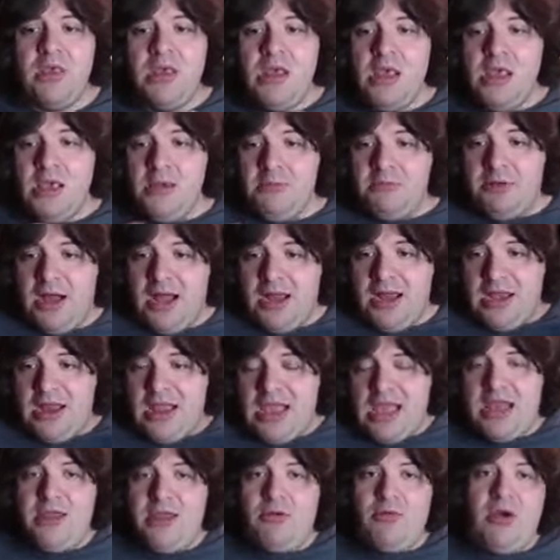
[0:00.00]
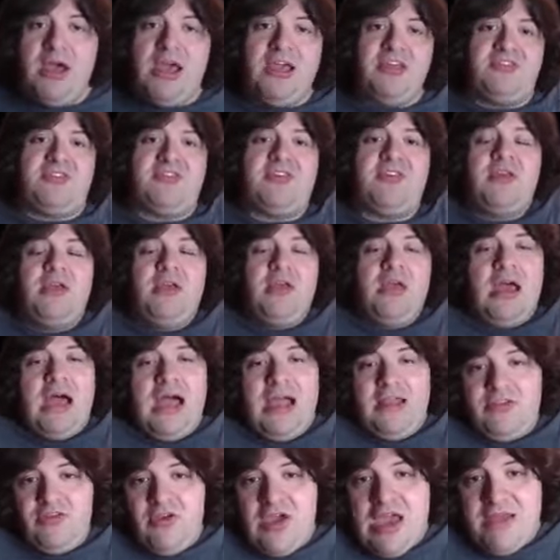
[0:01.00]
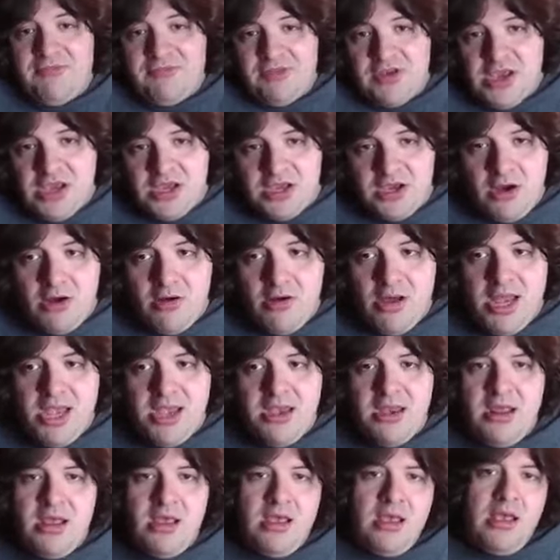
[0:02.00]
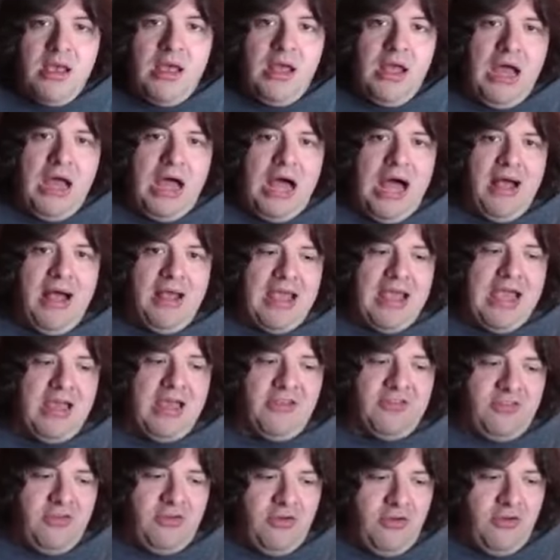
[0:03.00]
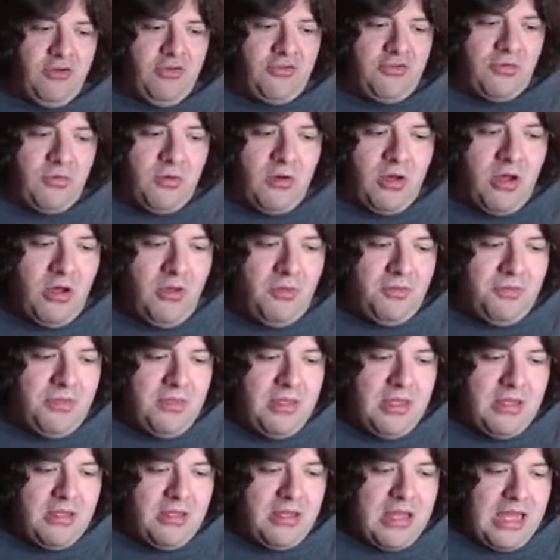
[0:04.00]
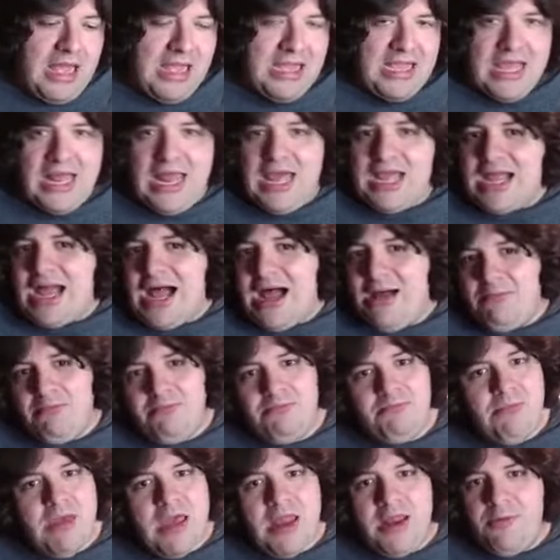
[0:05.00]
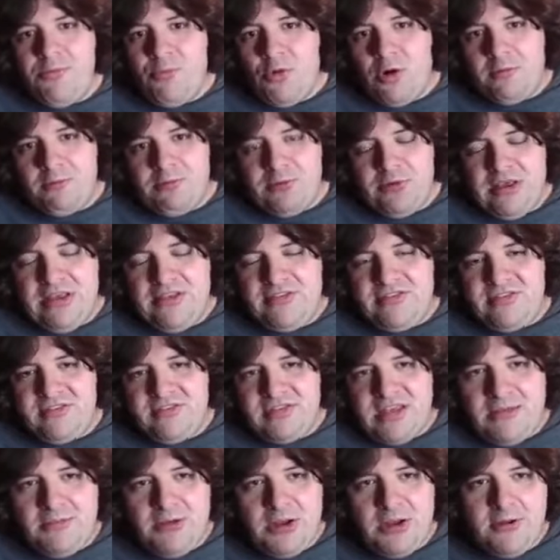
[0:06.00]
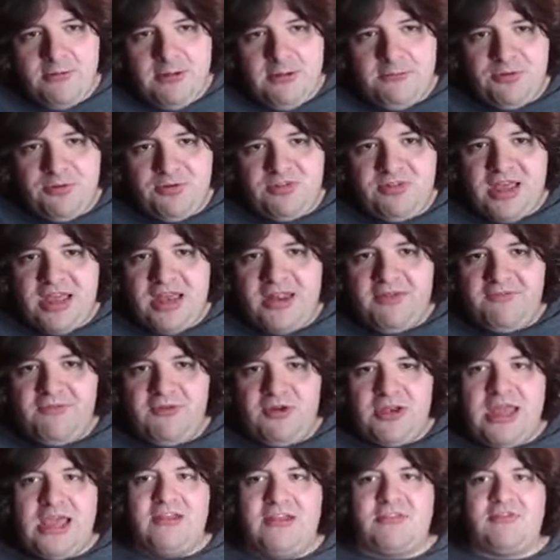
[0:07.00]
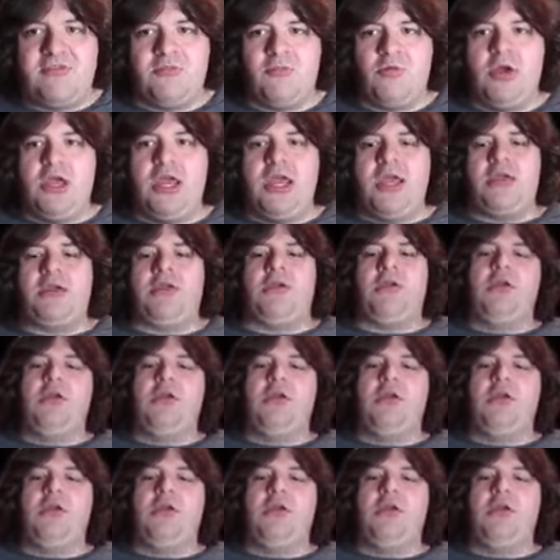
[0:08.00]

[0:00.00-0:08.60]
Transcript: But, anyways, I do have to get going. Uh, as usual, again, I got many more places I'm going to be presenting for next week.